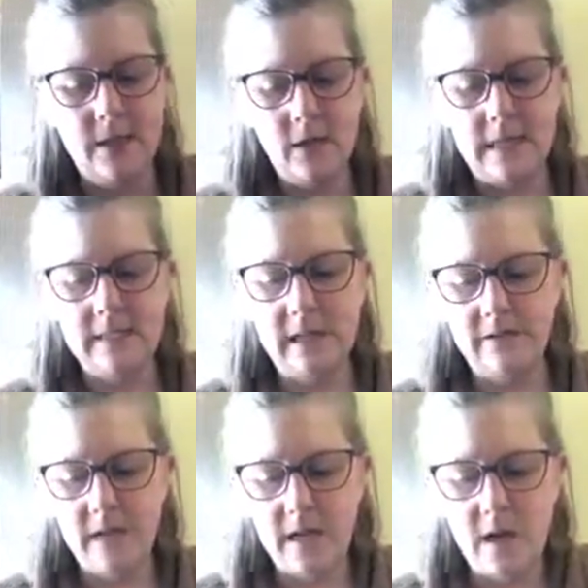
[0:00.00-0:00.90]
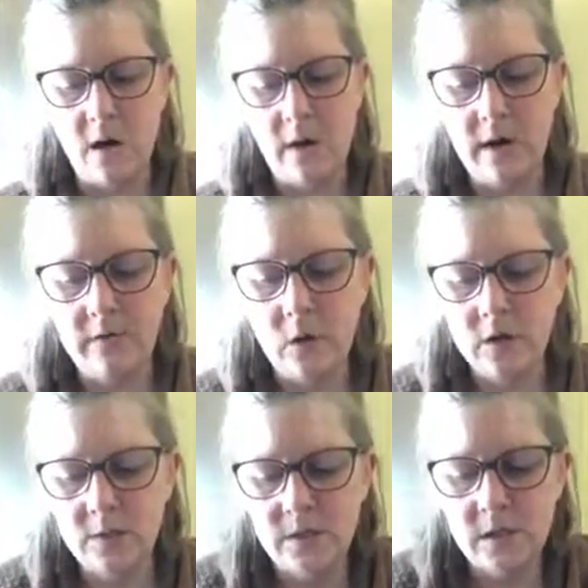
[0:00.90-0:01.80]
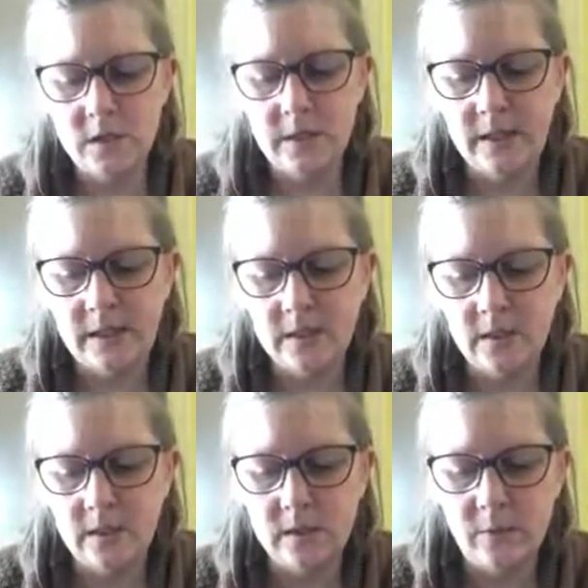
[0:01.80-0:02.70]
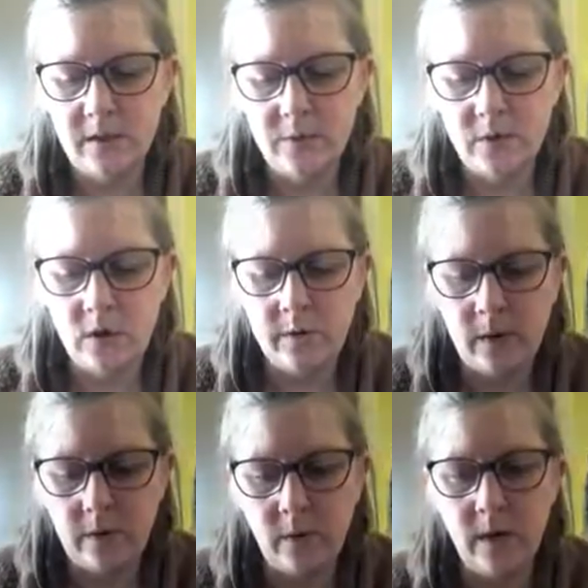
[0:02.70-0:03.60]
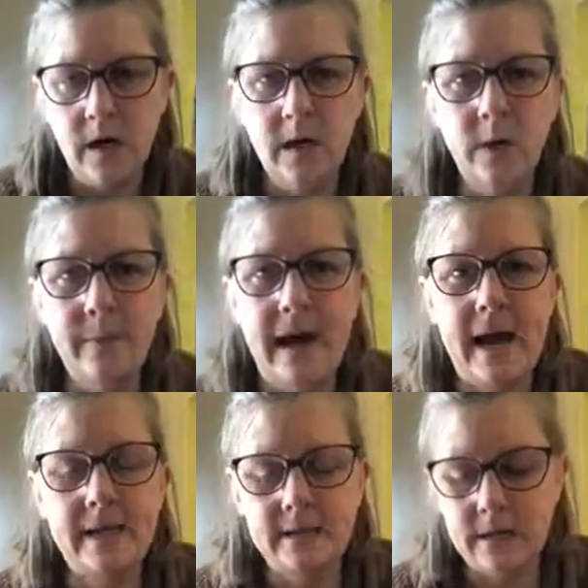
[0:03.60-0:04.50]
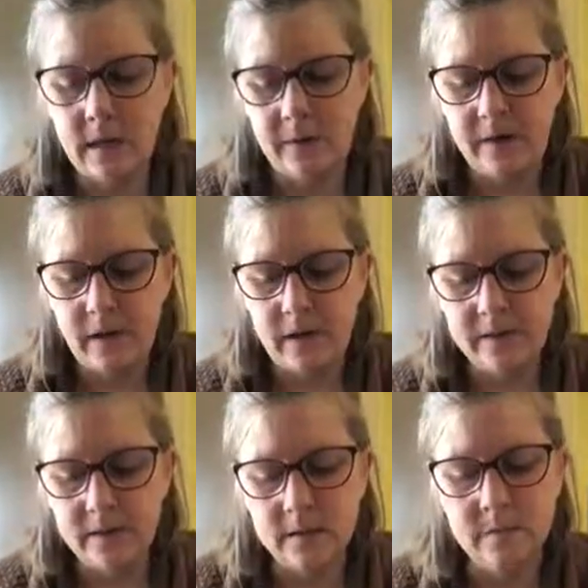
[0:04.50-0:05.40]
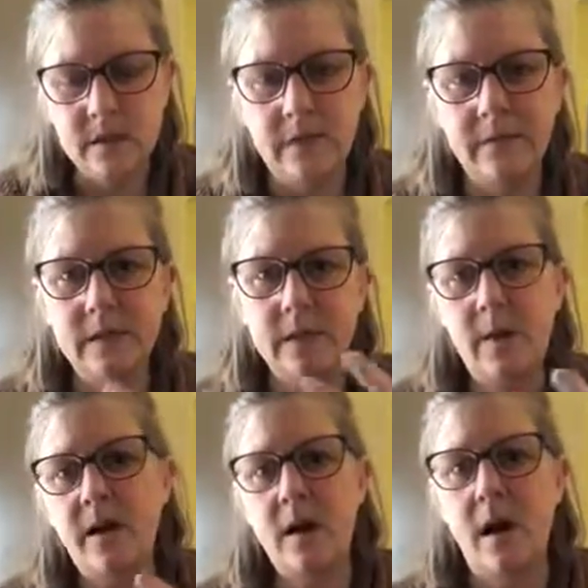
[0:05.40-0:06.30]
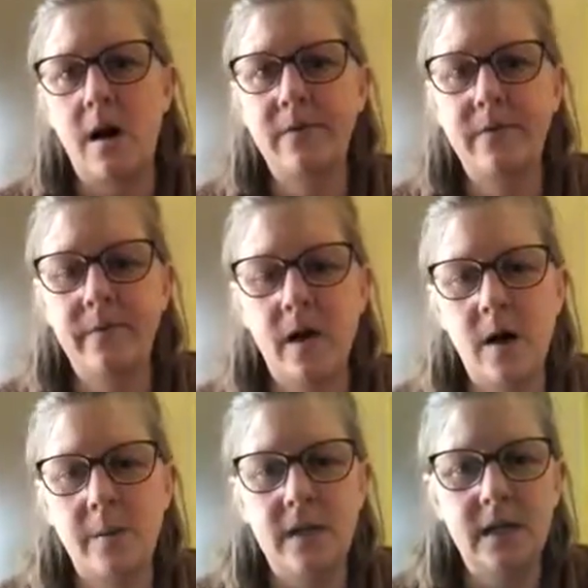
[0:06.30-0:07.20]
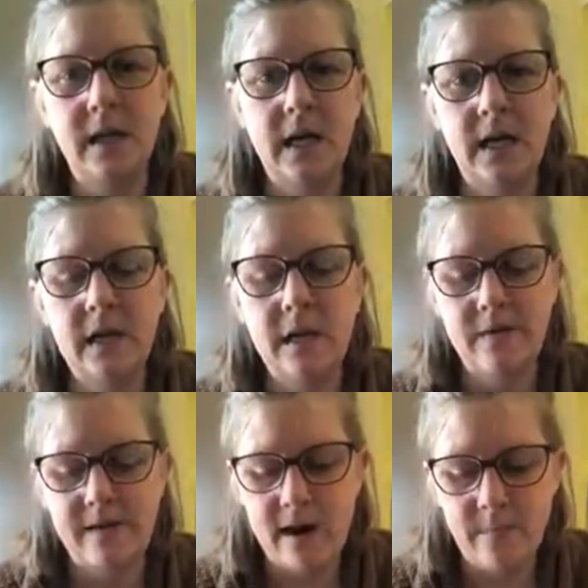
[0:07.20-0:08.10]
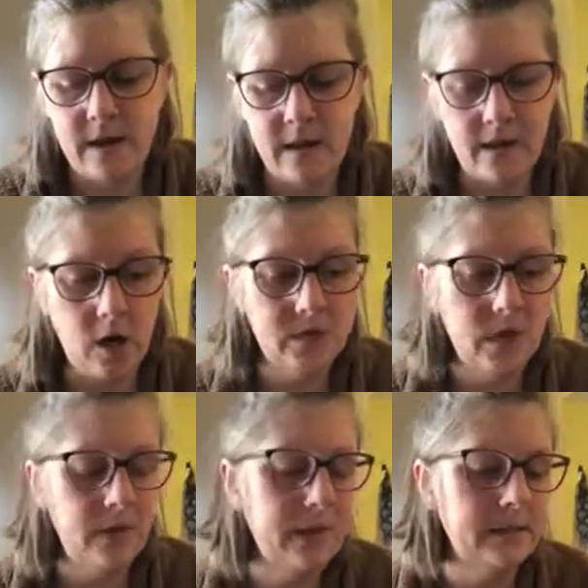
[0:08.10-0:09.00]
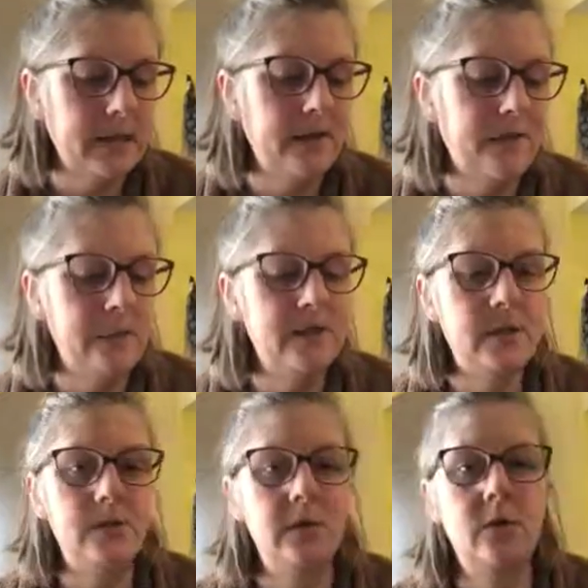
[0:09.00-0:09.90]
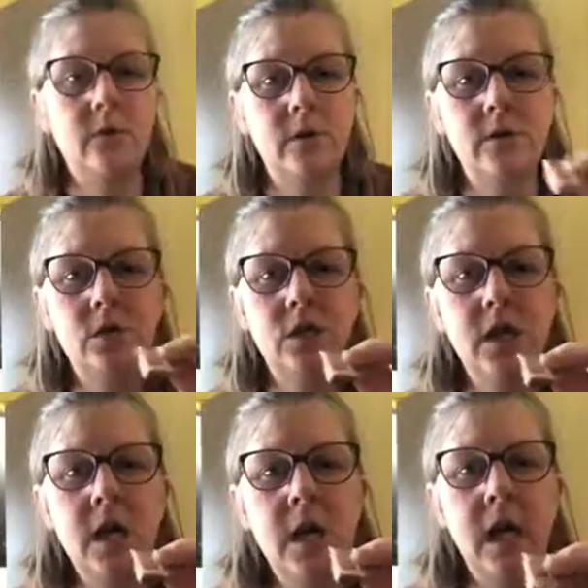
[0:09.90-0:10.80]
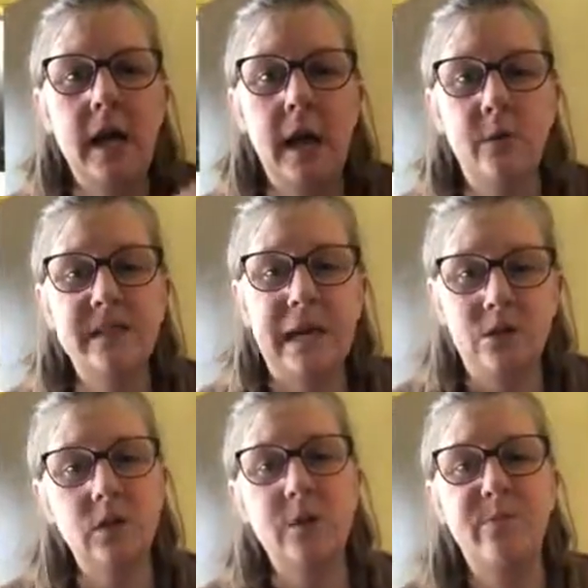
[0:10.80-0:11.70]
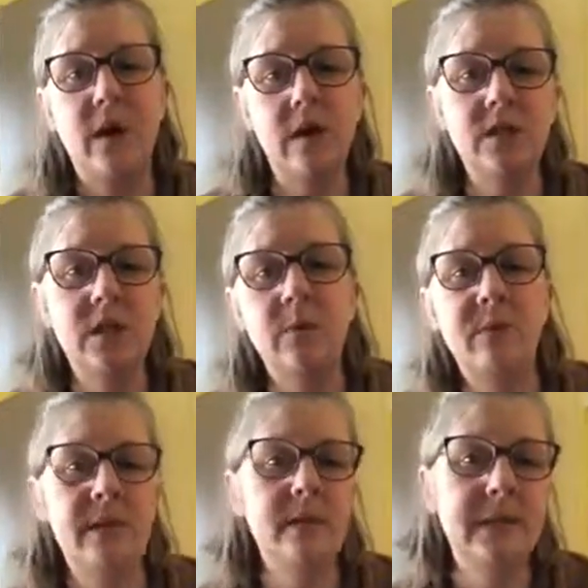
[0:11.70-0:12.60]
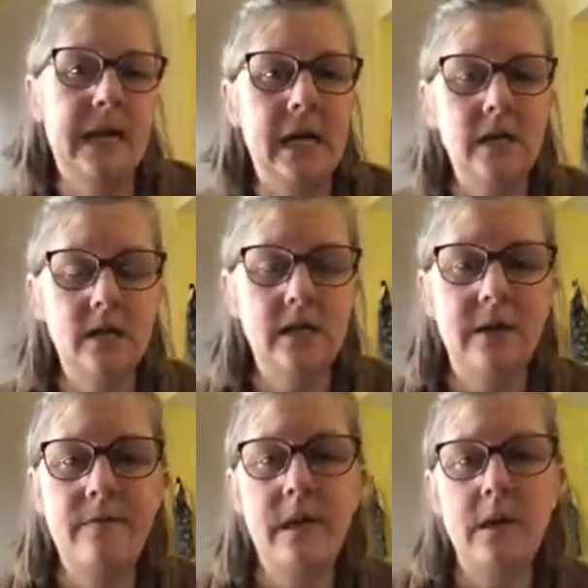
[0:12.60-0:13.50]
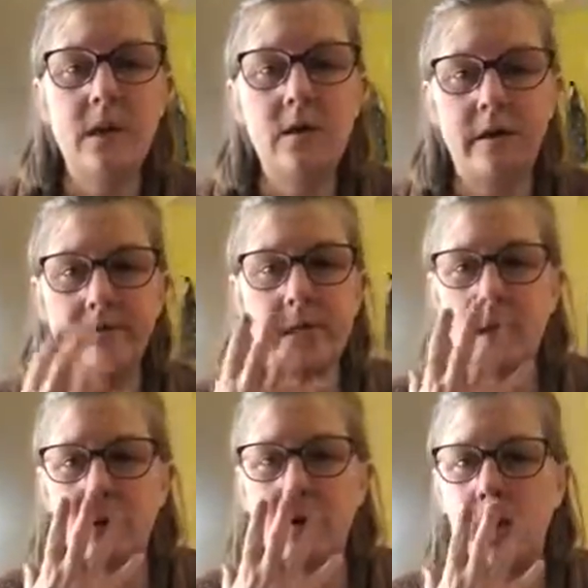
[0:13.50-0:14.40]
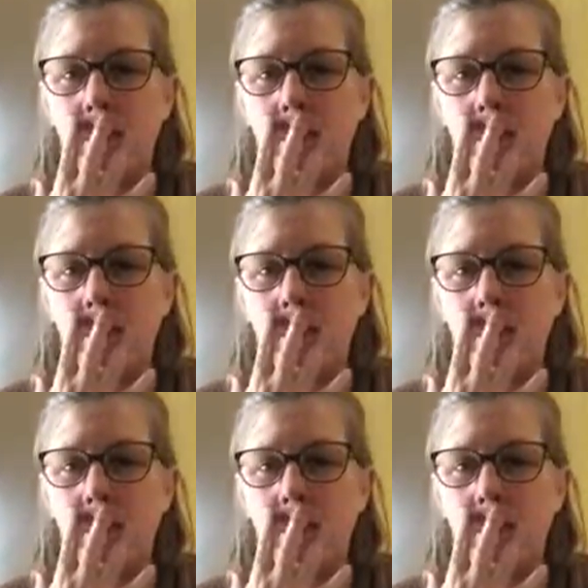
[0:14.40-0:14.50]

so let's give it a go. And of course, when you're doing this, some people, you might want to wear a little mask. I mean, there is some stuff that's coming off and getting in the environment. There are certain things, like if I was using rouge and I was actually polishing a piece with that kind of stuff, then you definitely want to